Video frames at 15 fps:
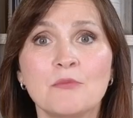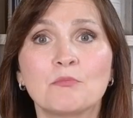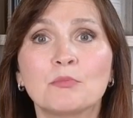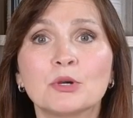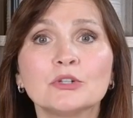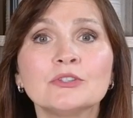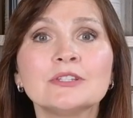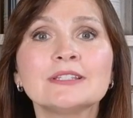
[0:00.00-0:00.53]

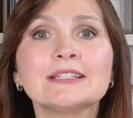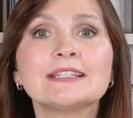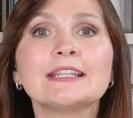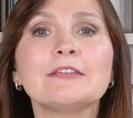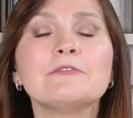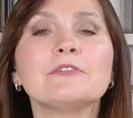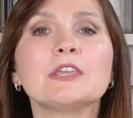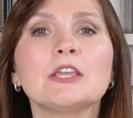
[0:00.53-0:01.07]
Burdens
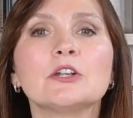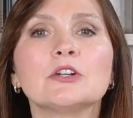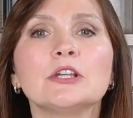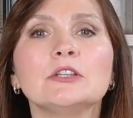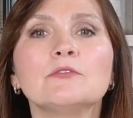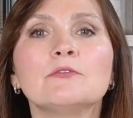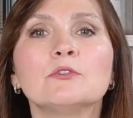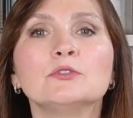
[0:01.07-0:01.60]
they've
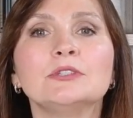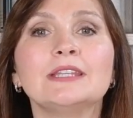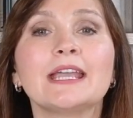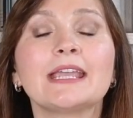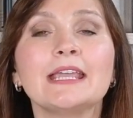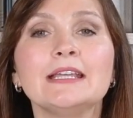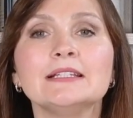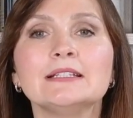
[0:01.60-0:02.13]
carried for
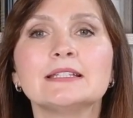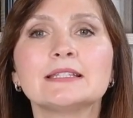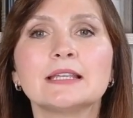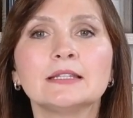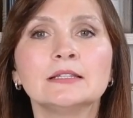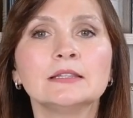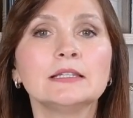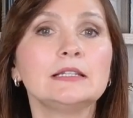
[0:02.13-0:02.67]
decades
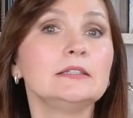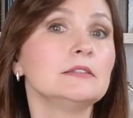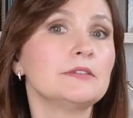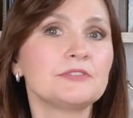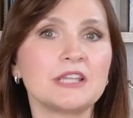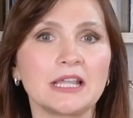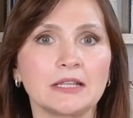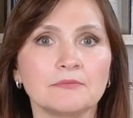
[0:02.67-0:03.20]
suddenly
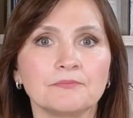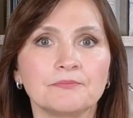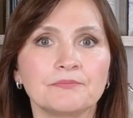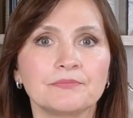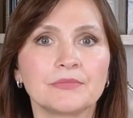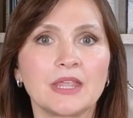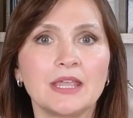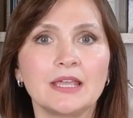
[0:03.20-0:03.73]
lifting,
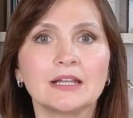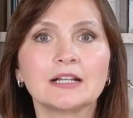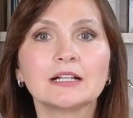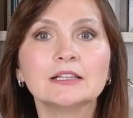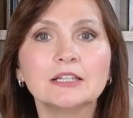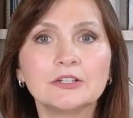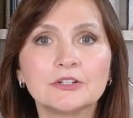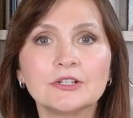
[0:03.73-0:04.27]

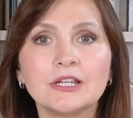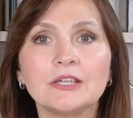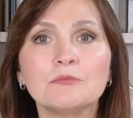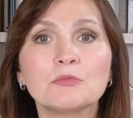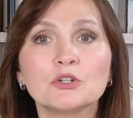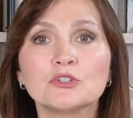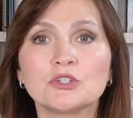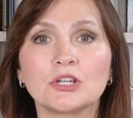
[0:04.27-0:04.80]
clarity
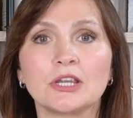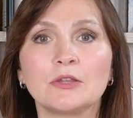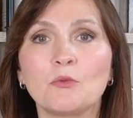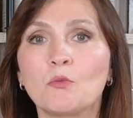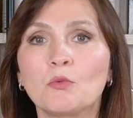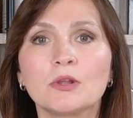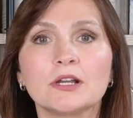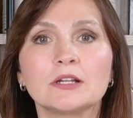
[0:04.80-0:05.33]

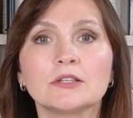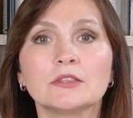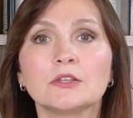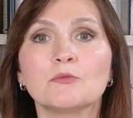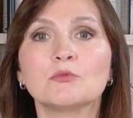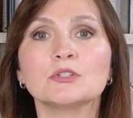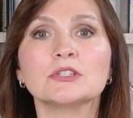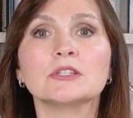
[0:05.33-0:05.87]
emerging where
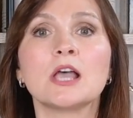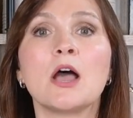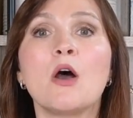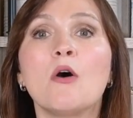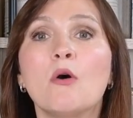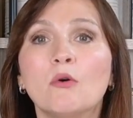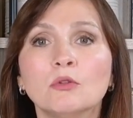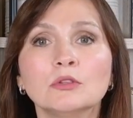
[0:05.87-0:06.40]
there was
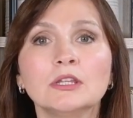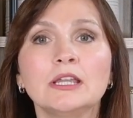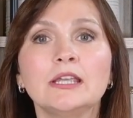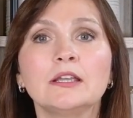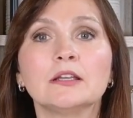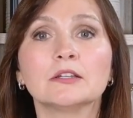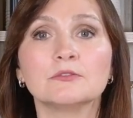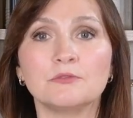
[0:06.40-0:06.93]

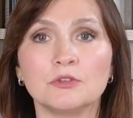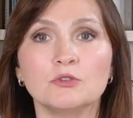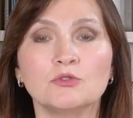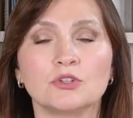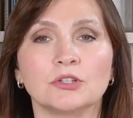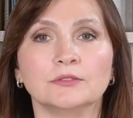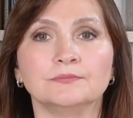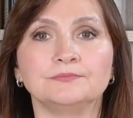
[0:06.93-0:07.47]
only
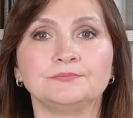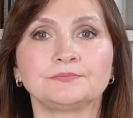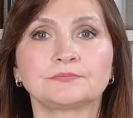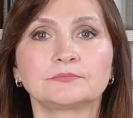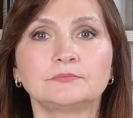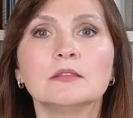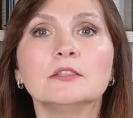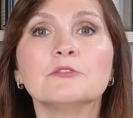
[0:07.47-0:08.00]
confusion,
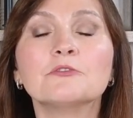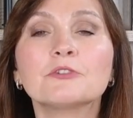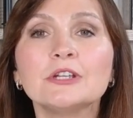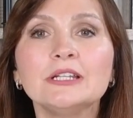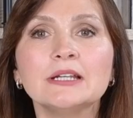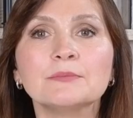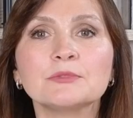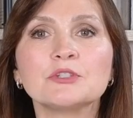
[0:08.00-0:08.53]
the
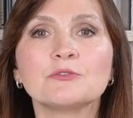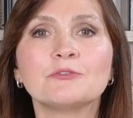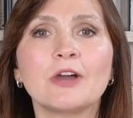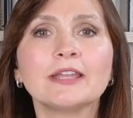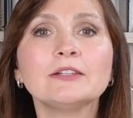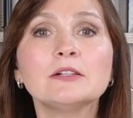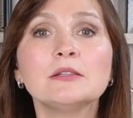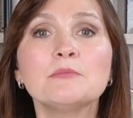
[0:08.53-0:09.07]
freedom to
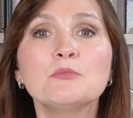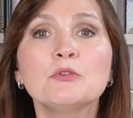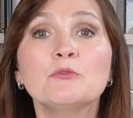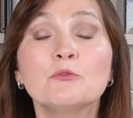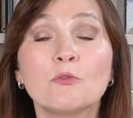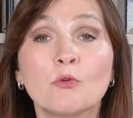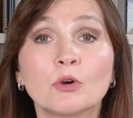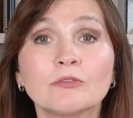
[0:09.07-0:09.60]
finally
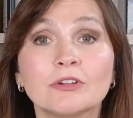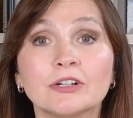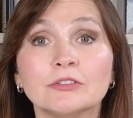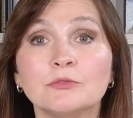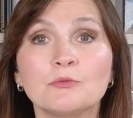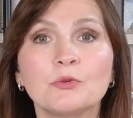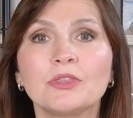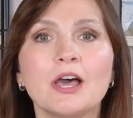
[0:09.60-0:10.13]
move
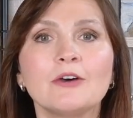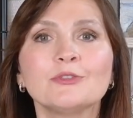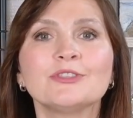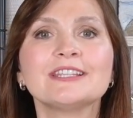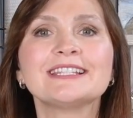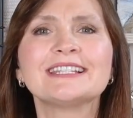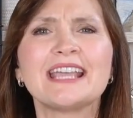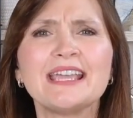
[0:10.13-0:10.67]
forward without
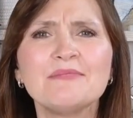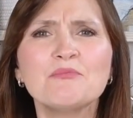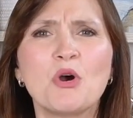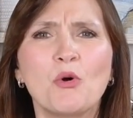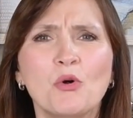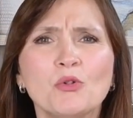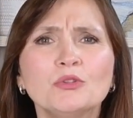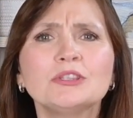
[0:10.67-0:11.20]
the
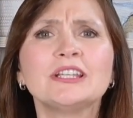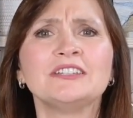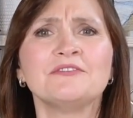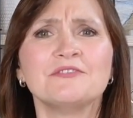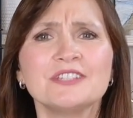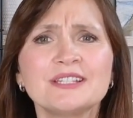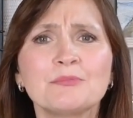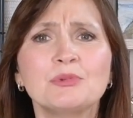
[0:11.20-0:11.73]
same old
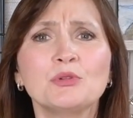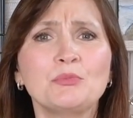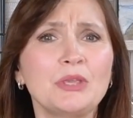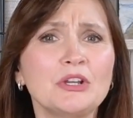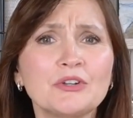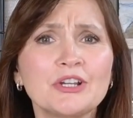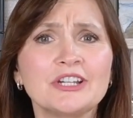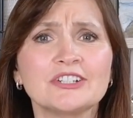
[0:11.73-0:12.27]
invisible
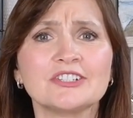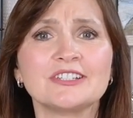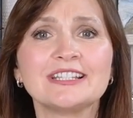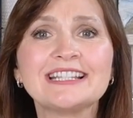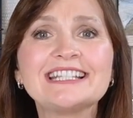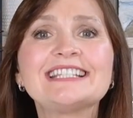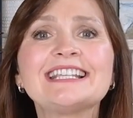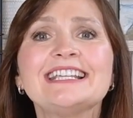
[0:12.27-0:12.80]
barriers.
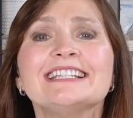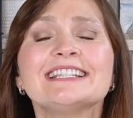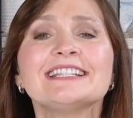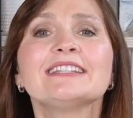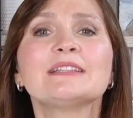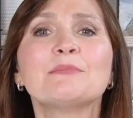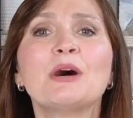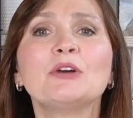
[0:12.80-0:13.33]
This
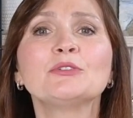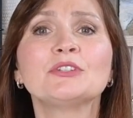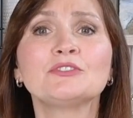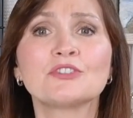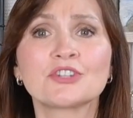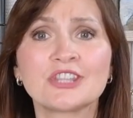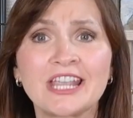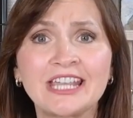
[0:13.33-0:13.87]
isn't about
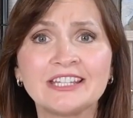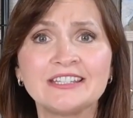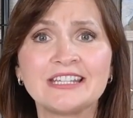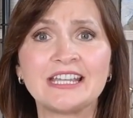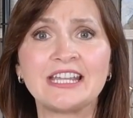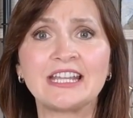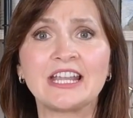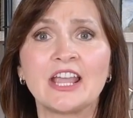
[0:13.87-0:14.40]

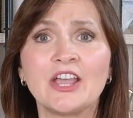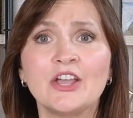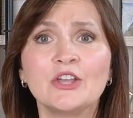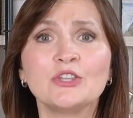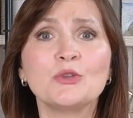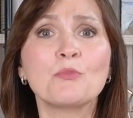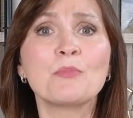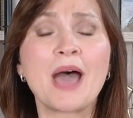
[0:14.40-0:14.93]
understanding
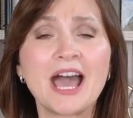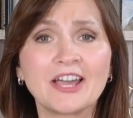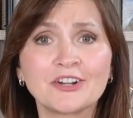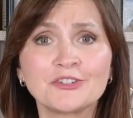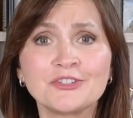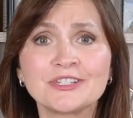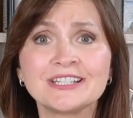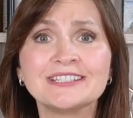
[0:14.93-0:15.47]
your
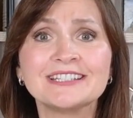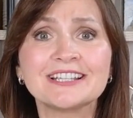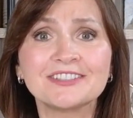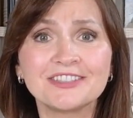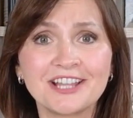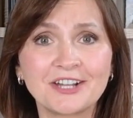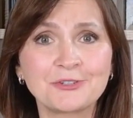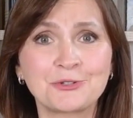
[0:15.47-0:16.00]
patterns
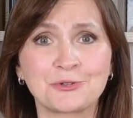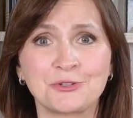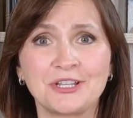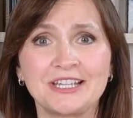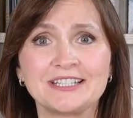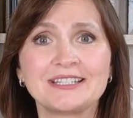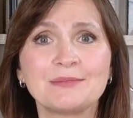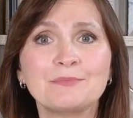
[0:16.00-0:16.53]

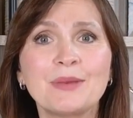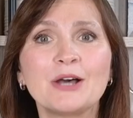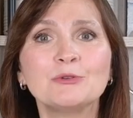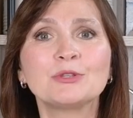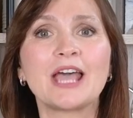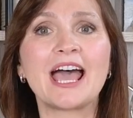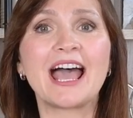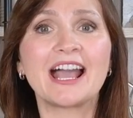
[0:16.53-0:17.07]
intellectually, it's
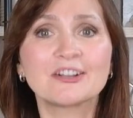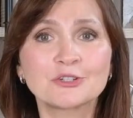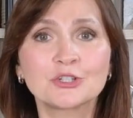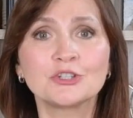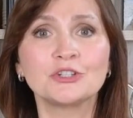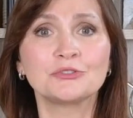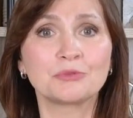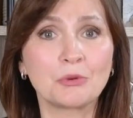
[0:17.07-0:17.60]
about
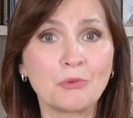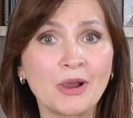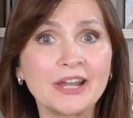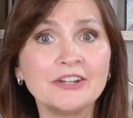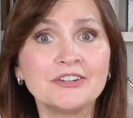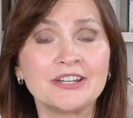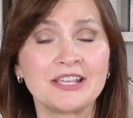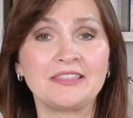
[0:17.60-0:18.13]
actually
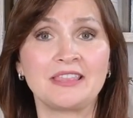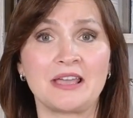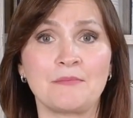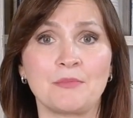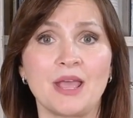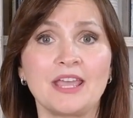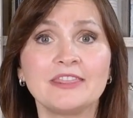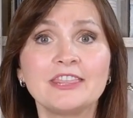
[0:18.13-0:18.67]
rewiring
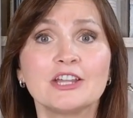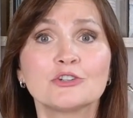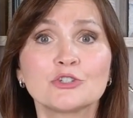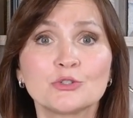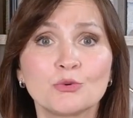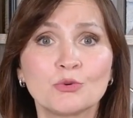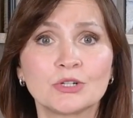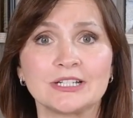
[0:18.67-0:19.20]
them at their
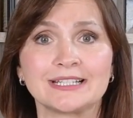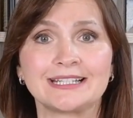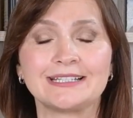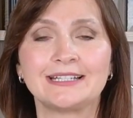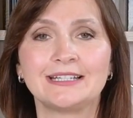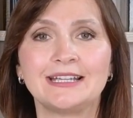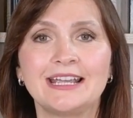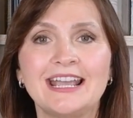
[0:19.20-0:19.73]
source.
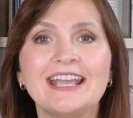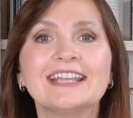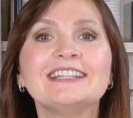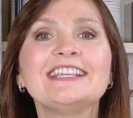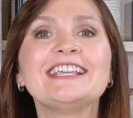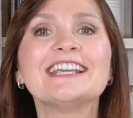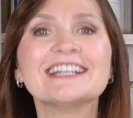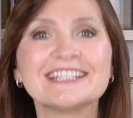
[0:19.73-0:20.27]

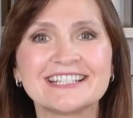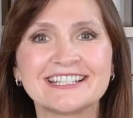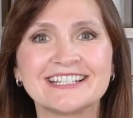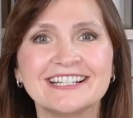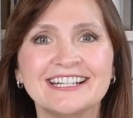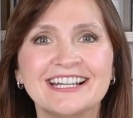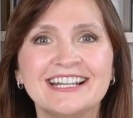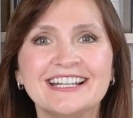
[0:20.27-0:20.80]
And
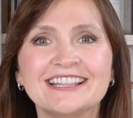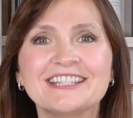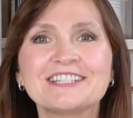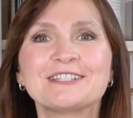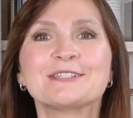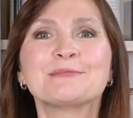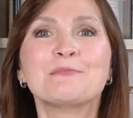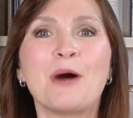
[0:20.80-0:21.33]
yes,
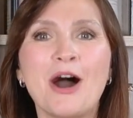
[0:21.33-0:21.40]
this is